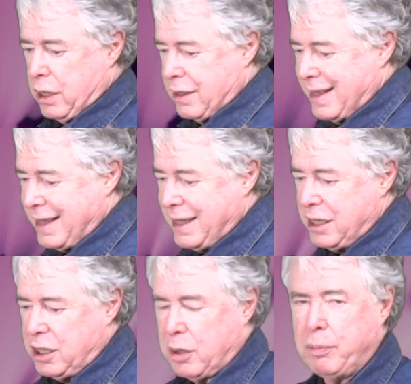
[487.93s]

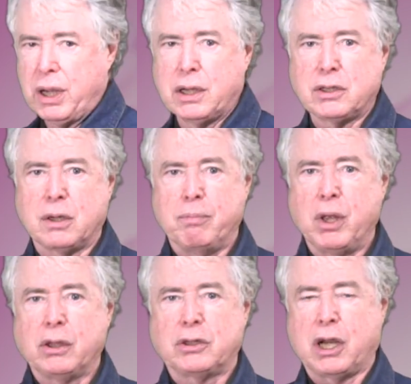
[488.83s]
the biggest
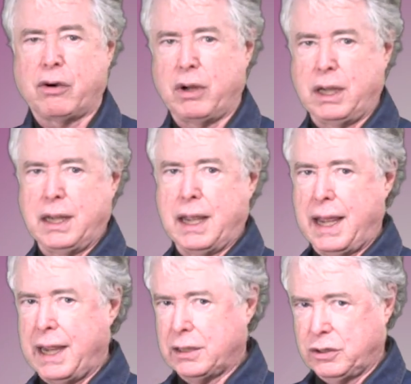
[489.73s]
military
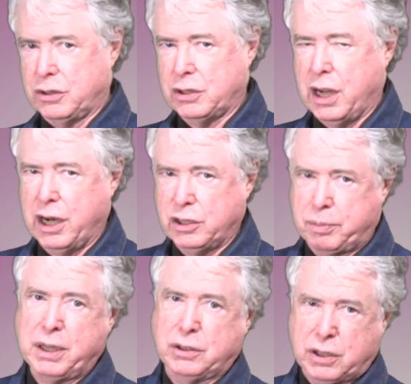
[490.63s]
exercise,
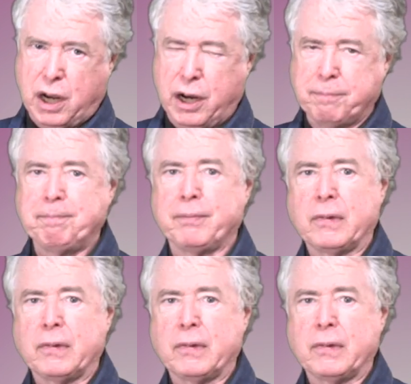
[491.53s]
peacetime,